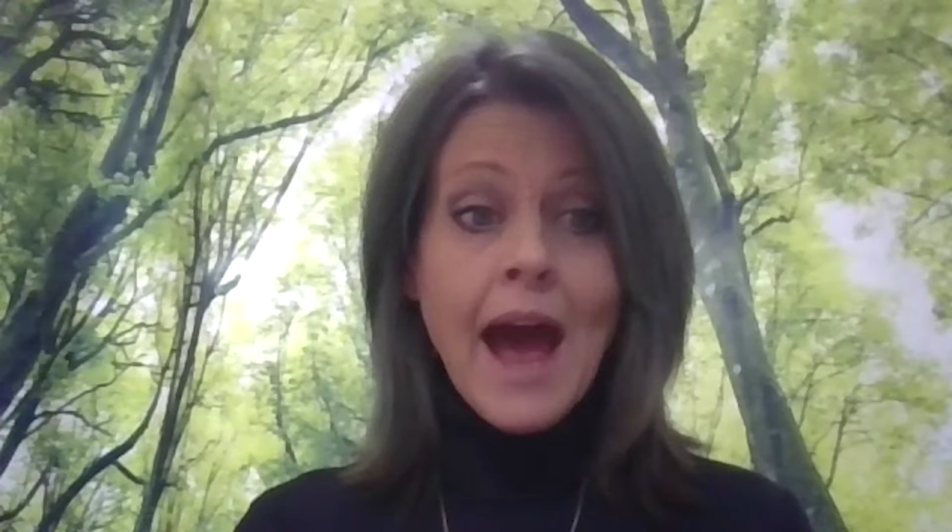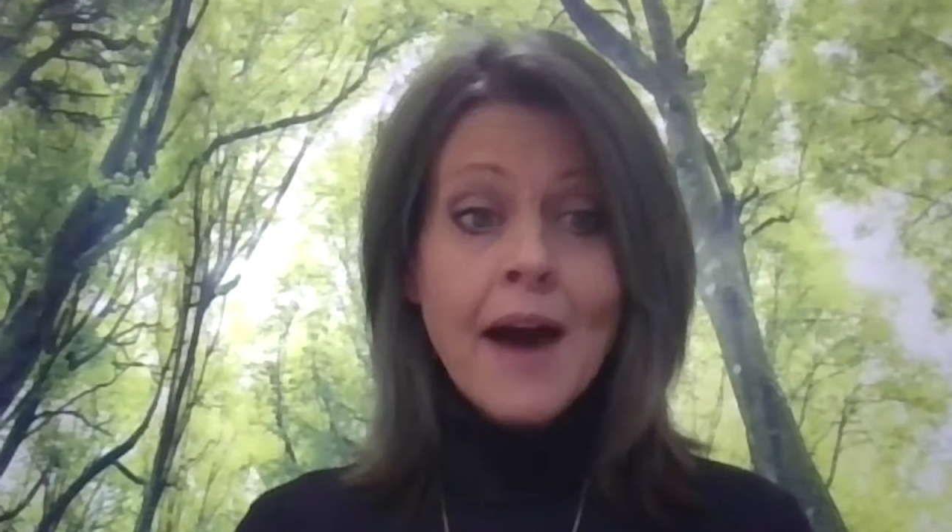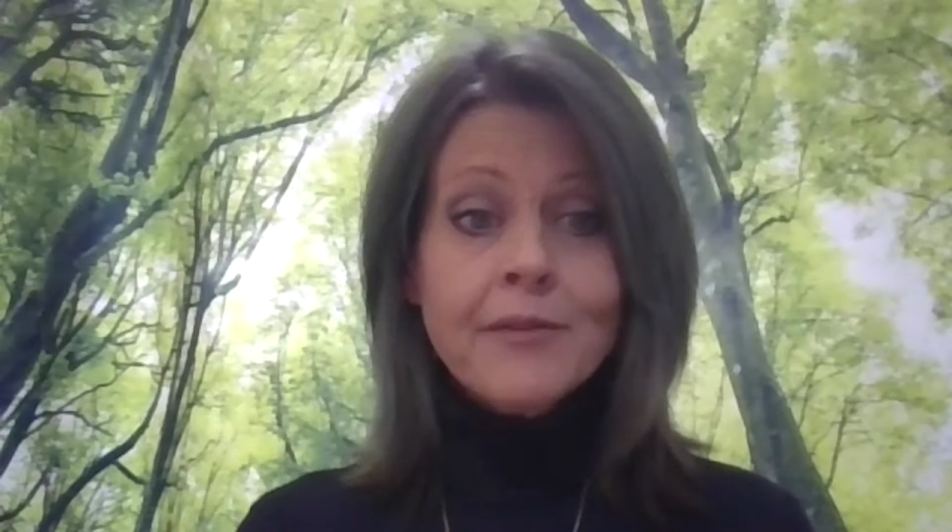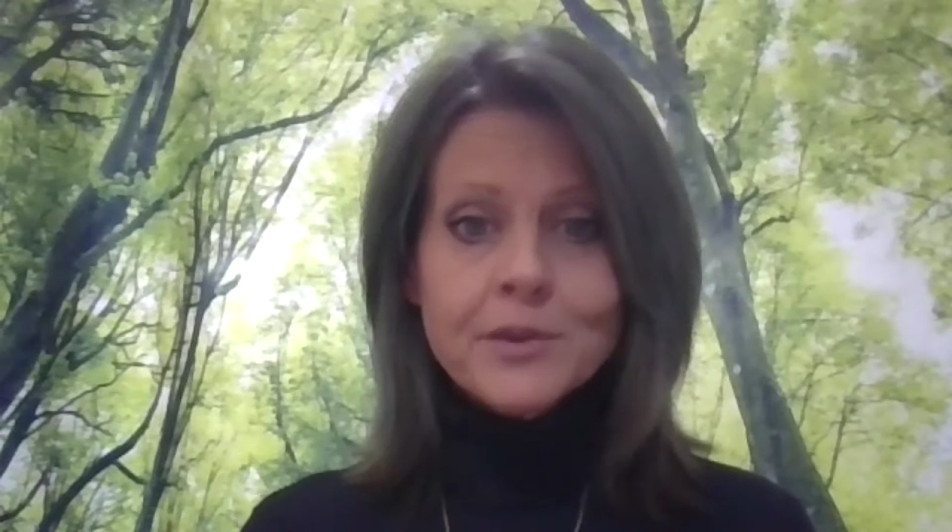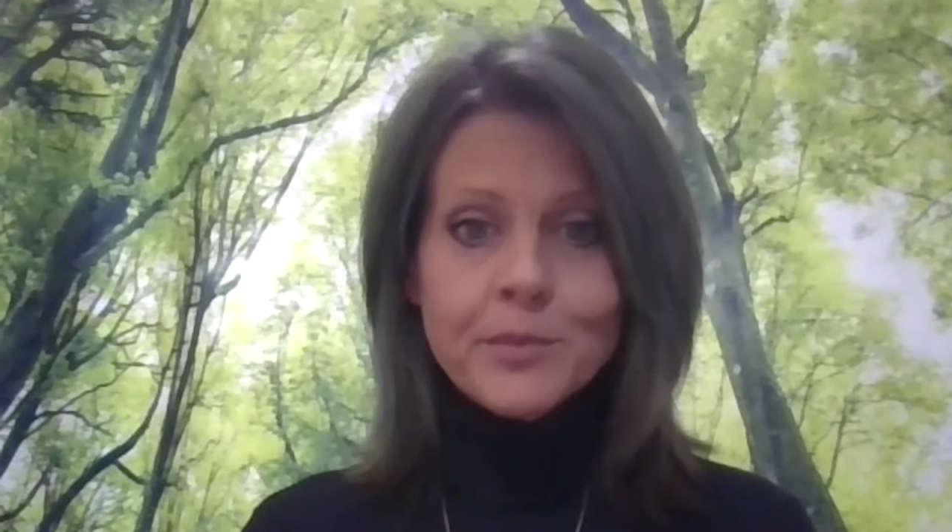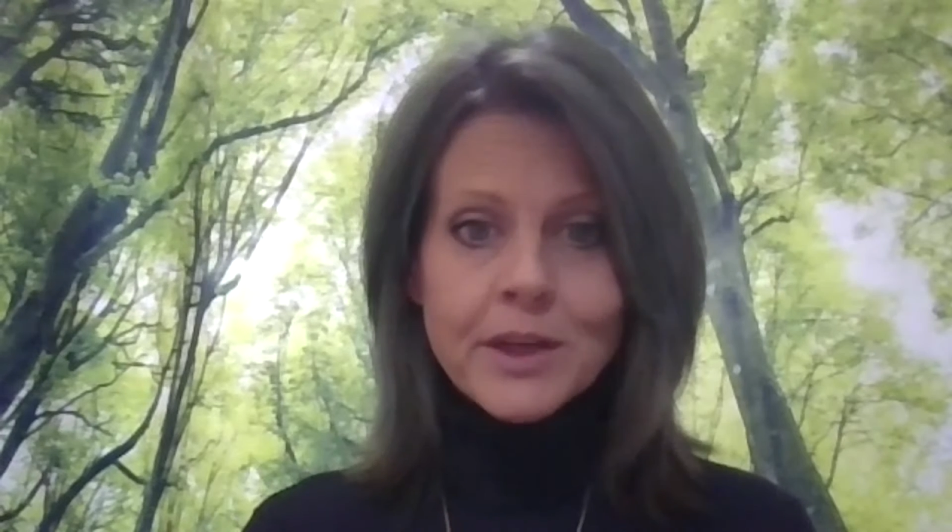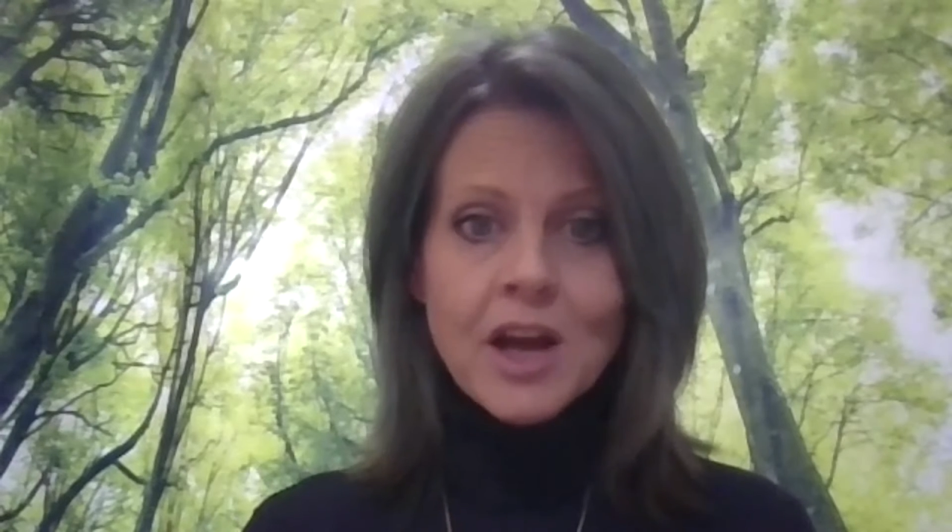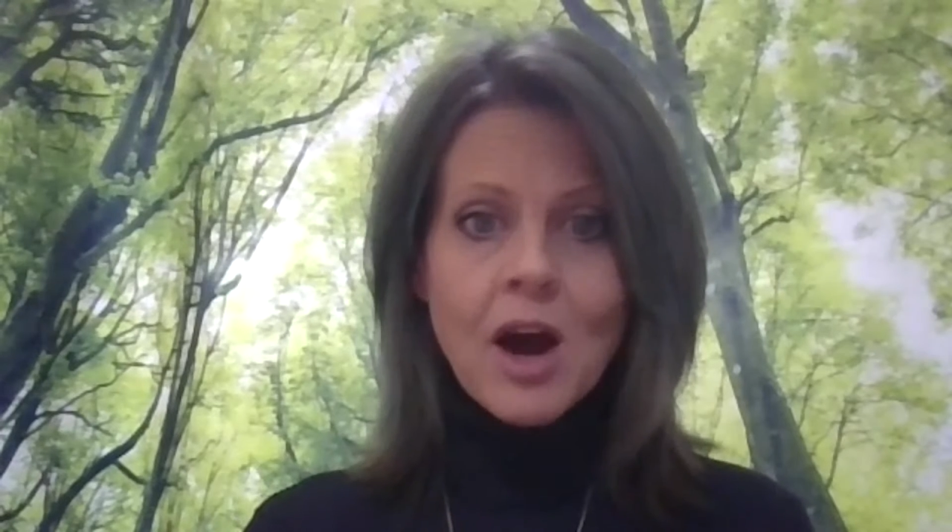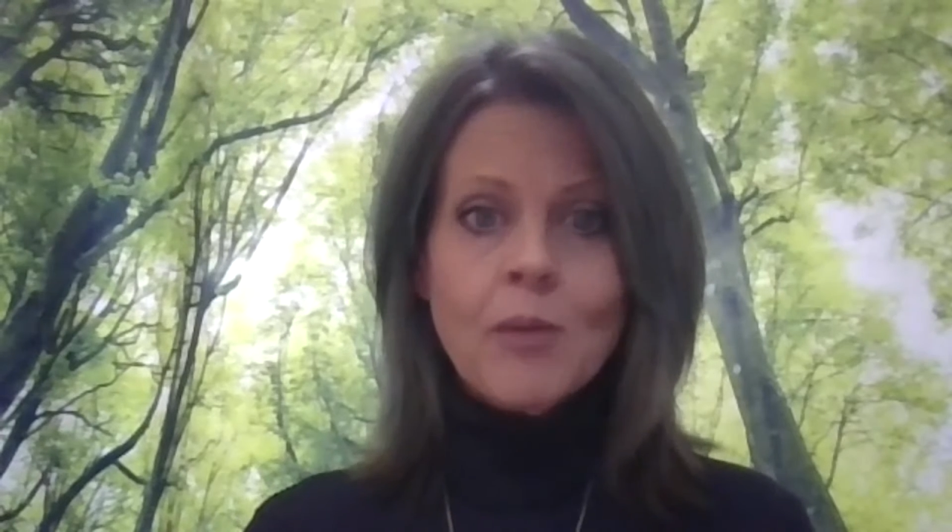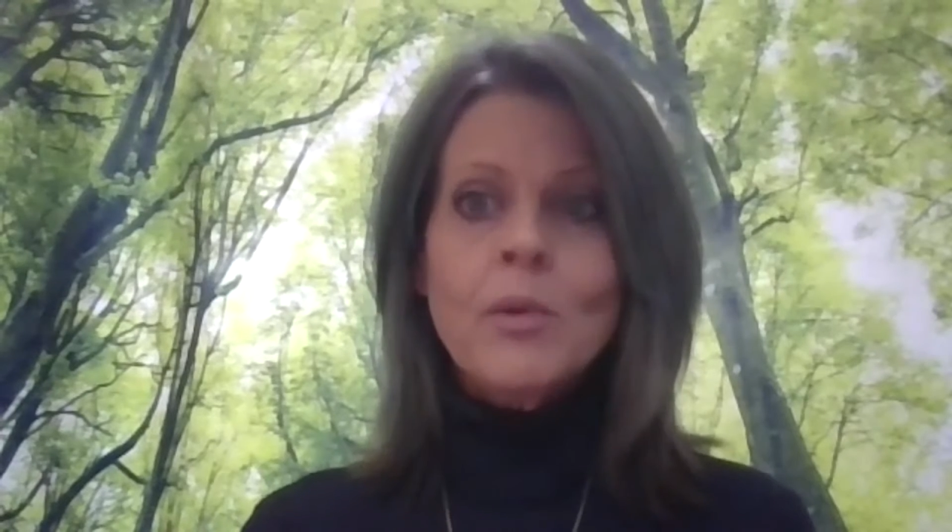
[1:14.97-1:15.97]
have to
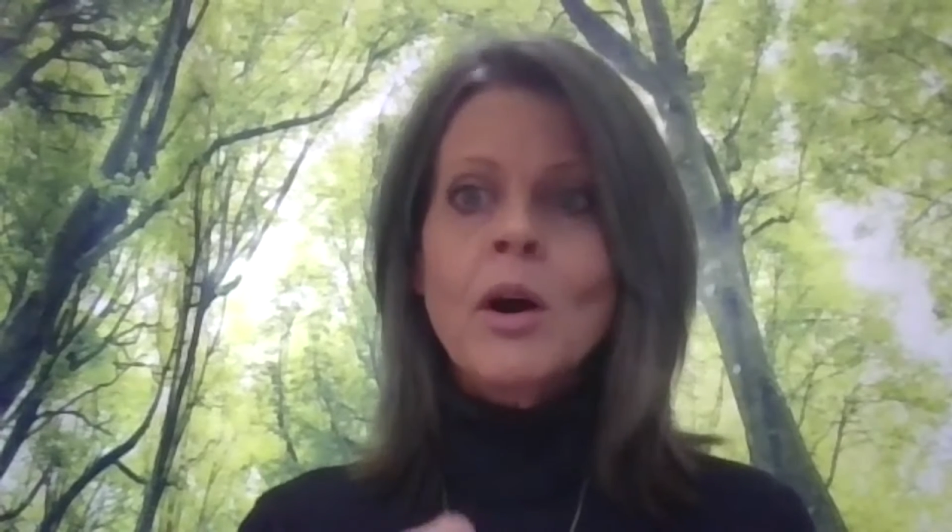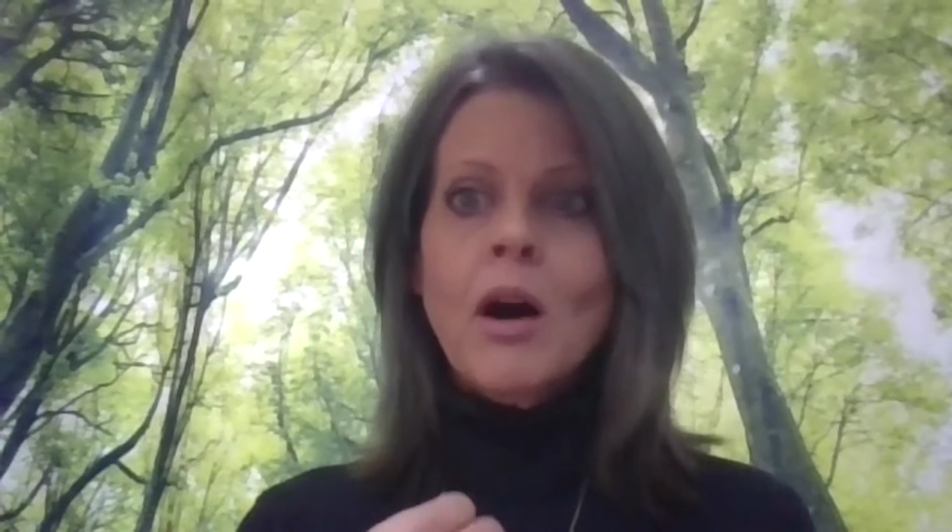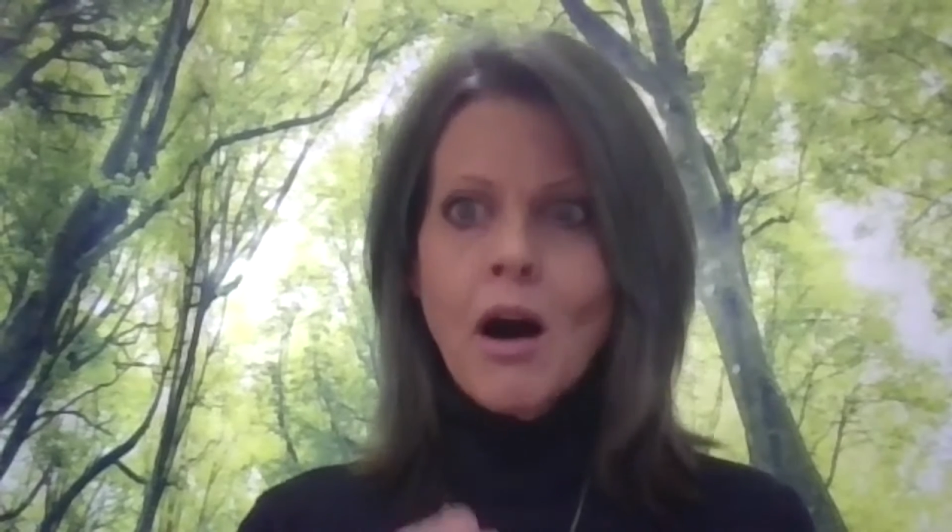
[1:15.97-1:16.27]
become